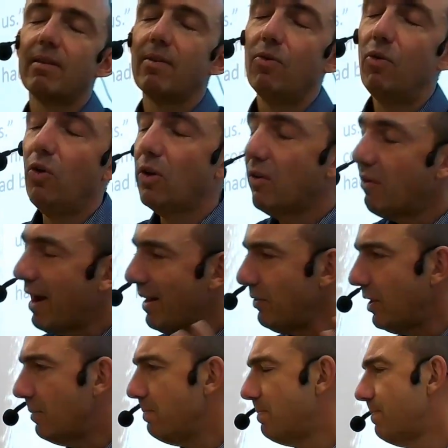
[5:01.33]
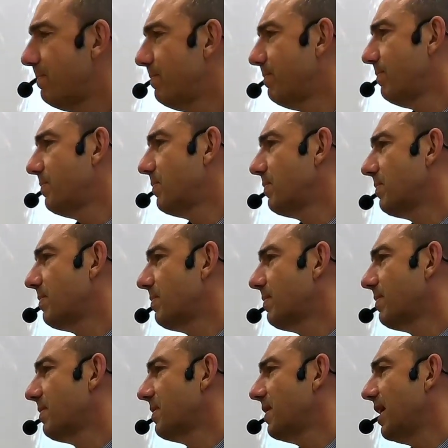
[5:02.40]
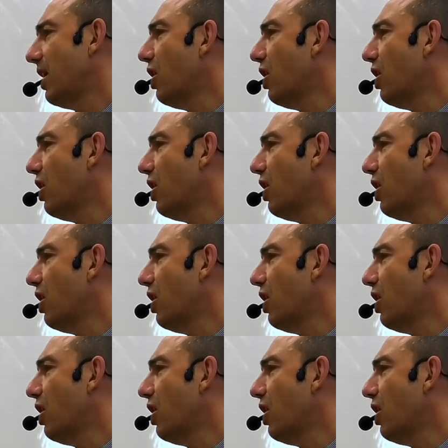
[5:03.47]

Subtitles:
all around them. The